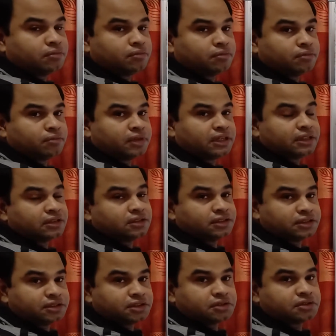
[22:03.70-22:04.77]
but in
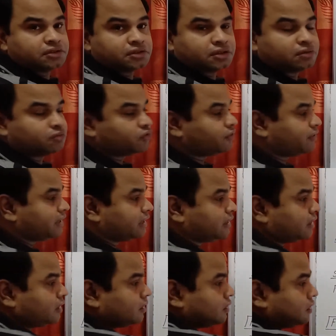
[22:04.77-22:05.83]
CG system we have taken